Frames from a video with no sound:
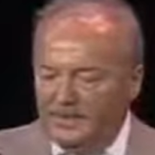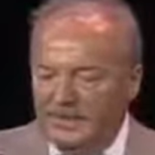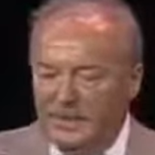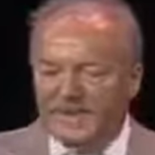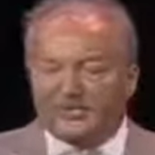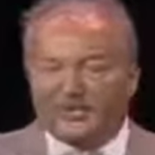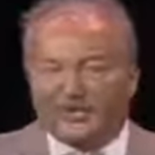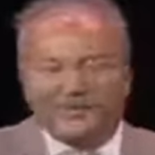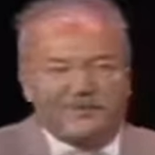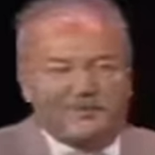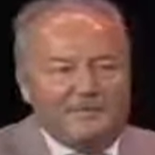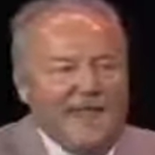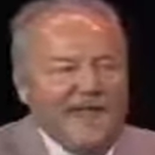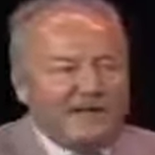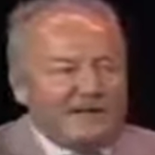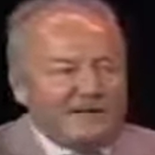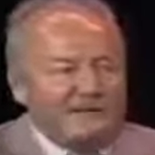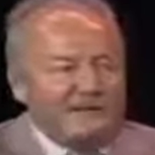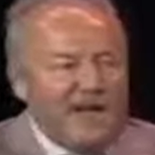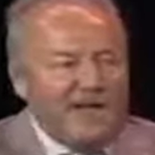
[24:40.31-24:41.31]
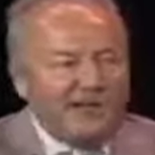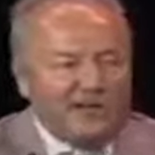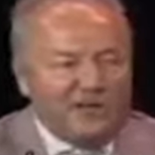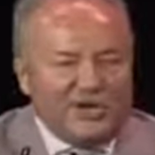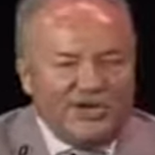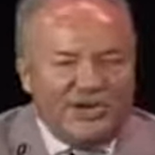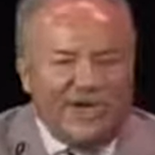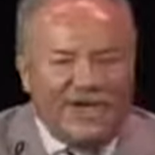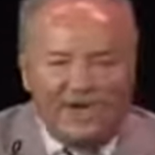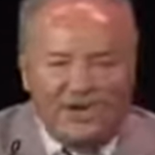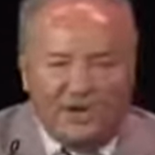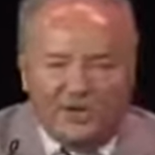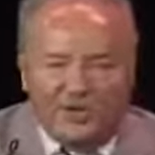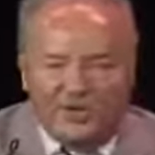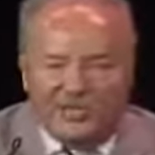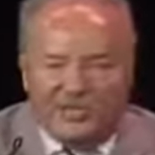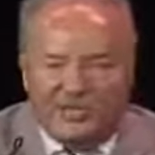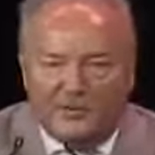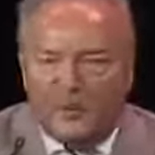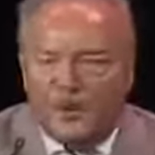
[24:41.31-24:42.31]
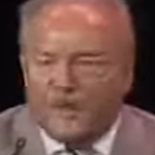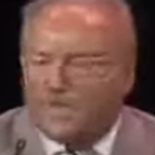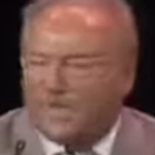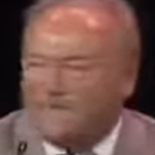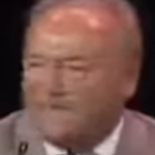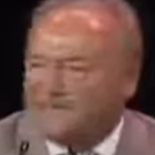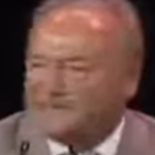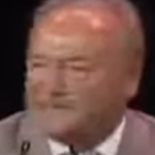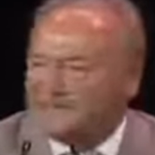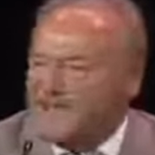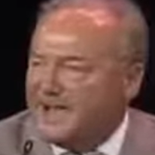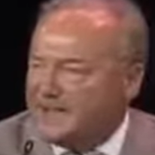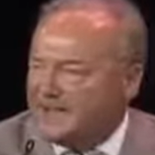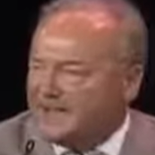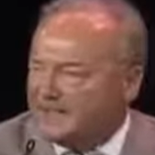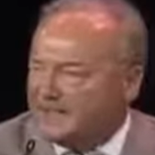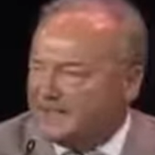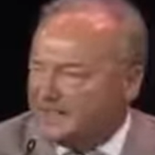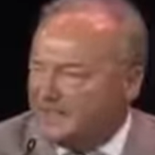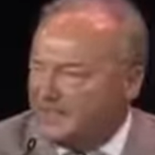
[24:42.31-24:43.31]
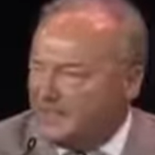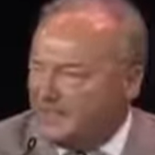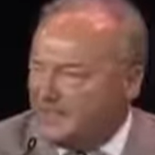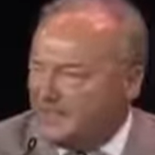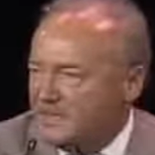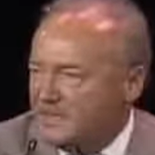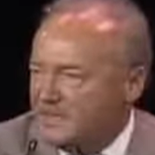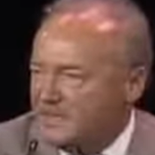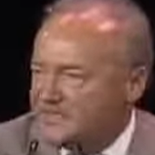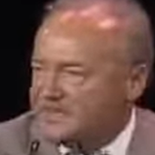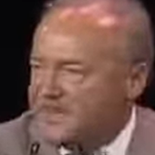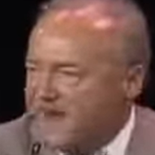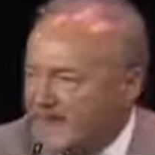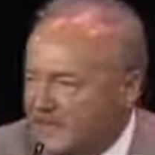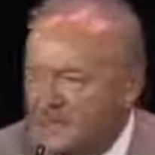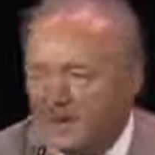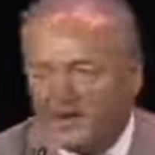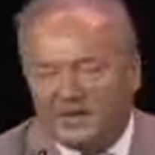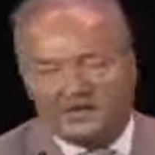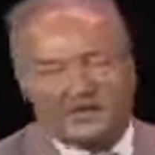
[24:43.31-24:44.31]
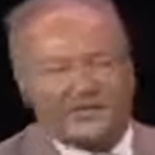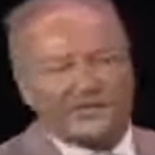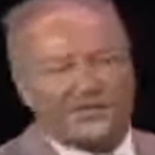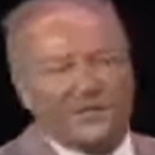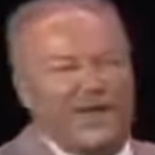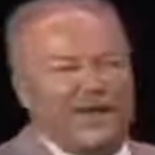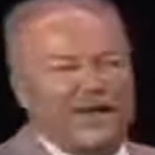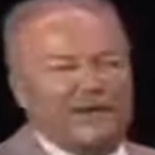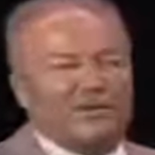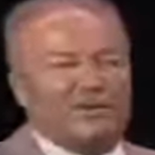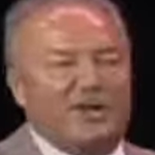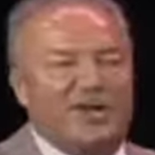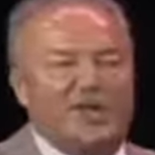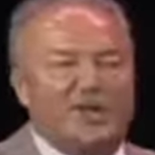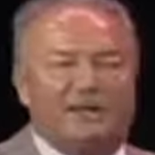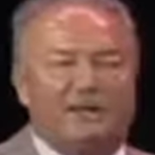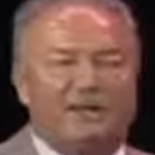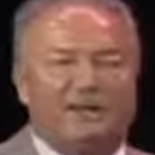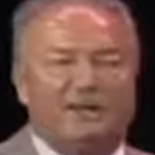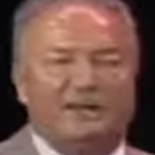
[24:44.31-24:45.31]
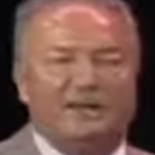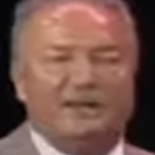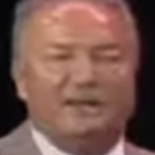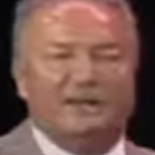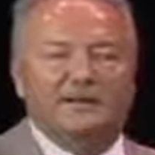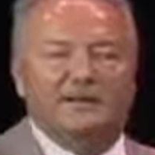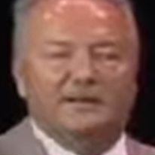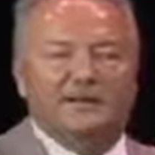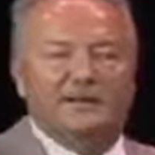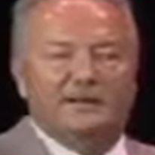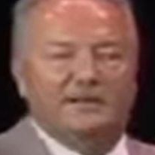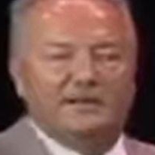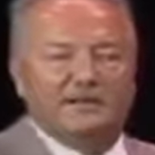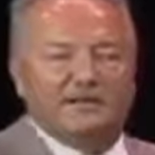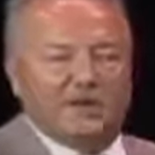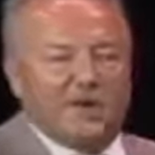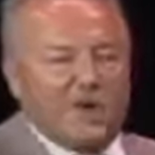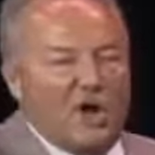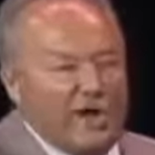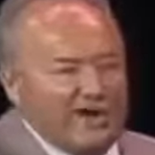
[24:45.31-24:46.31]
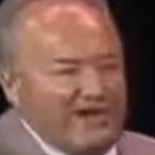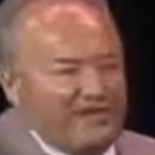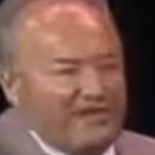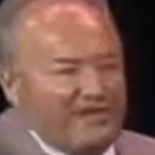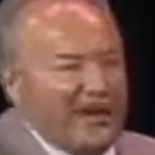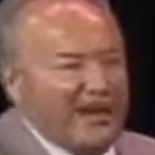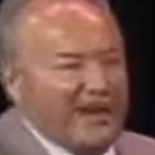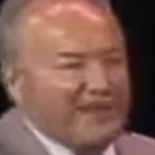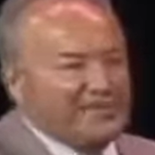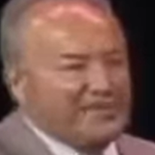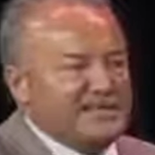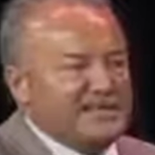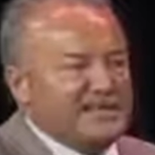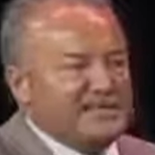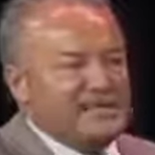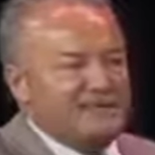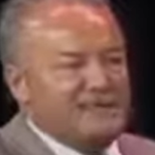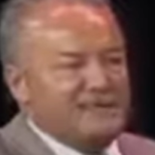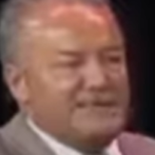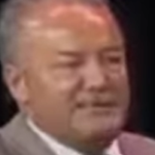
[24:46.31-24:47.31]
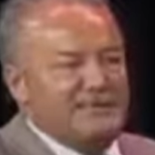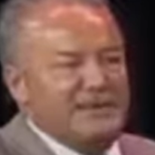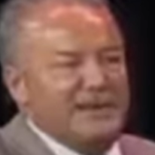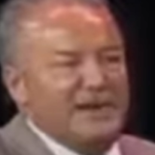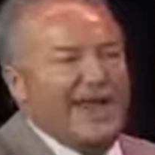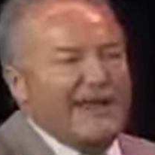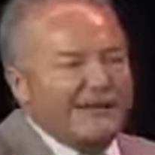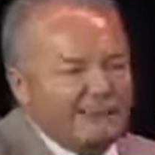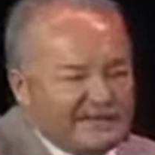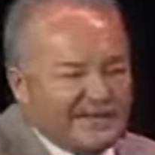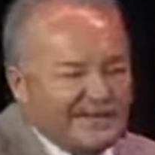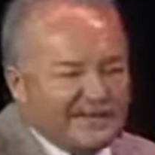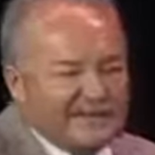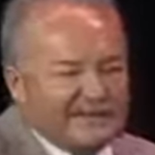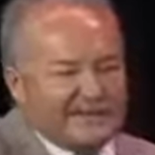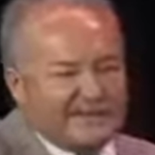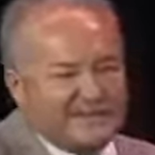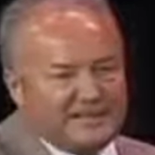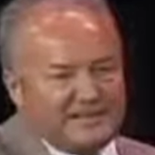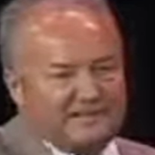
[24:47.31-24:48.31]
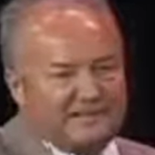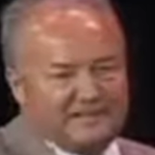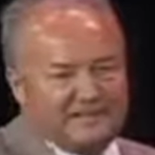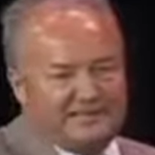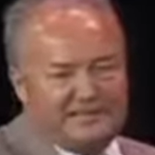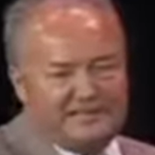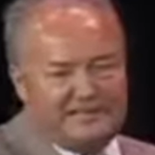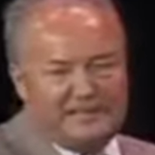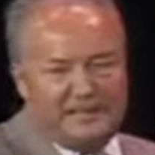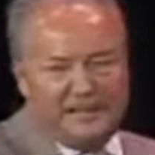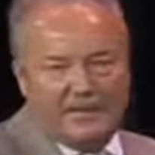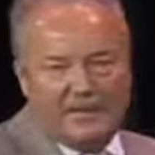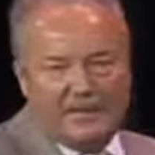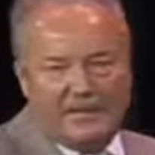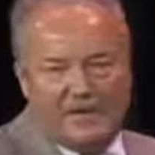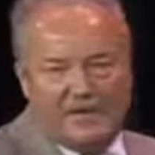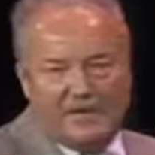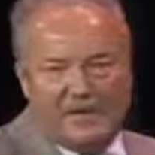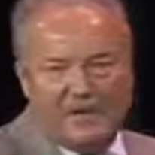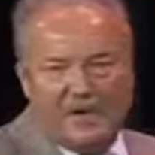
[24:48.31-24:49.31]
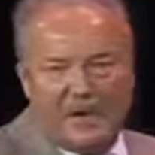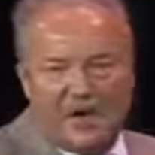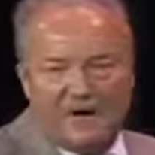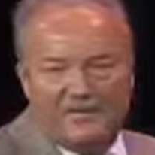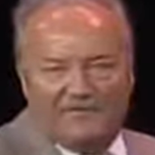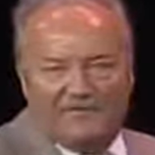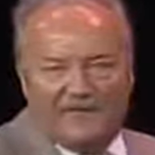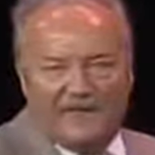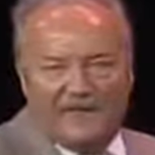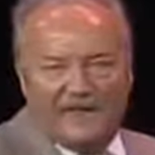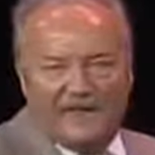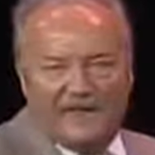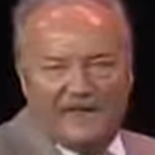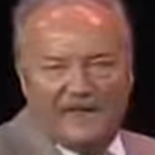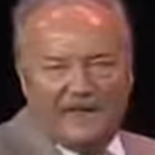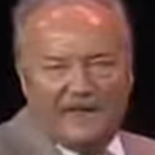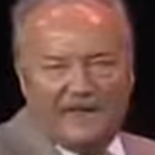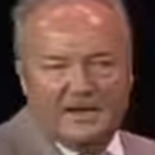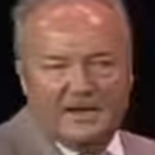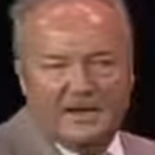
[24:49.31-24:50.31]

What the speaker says: Hitchens makes much, and I know that he will in his next segment, so I shall, to coin a phrase, preempt it, of the